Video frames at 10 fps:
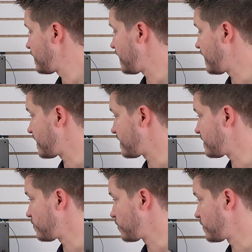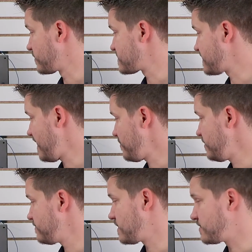And when I want to stop
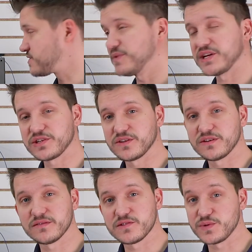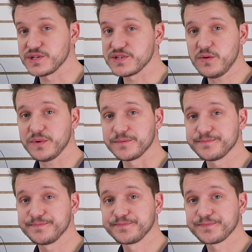it, I just make sure the switch is open.
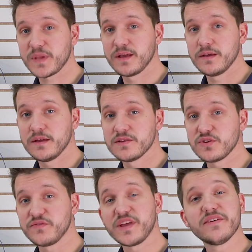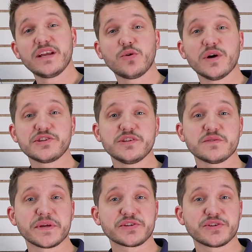So if you have any
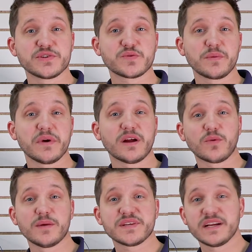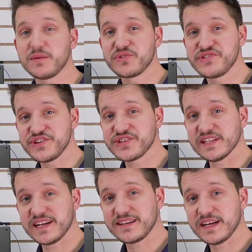questions, make sure you swing by our website at
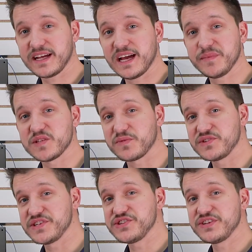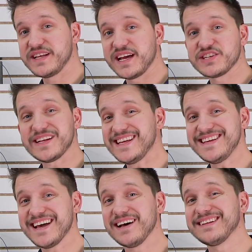precisionelec.com. That's
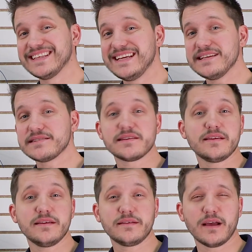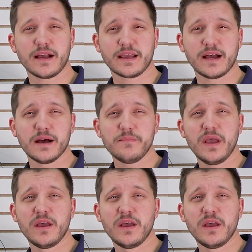precision-elec.com.